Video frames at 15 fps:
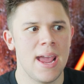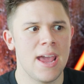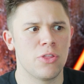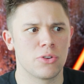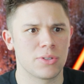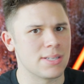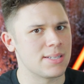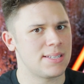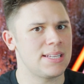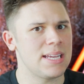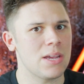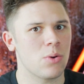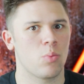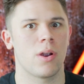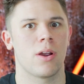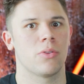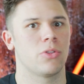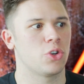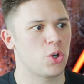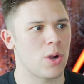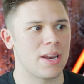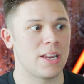and there's a scene where
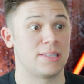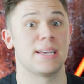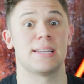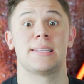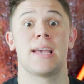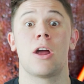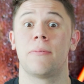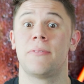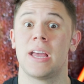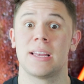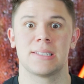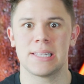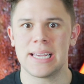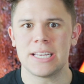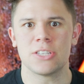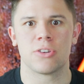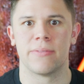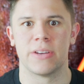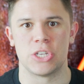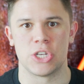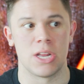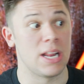they're trying to test out if he has laser
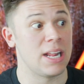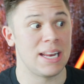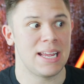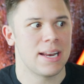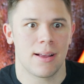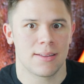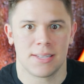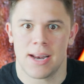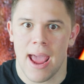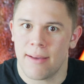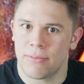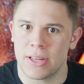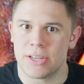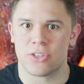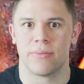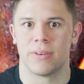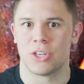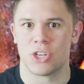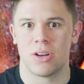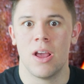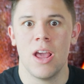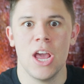vision, and he doesn't have laser vision.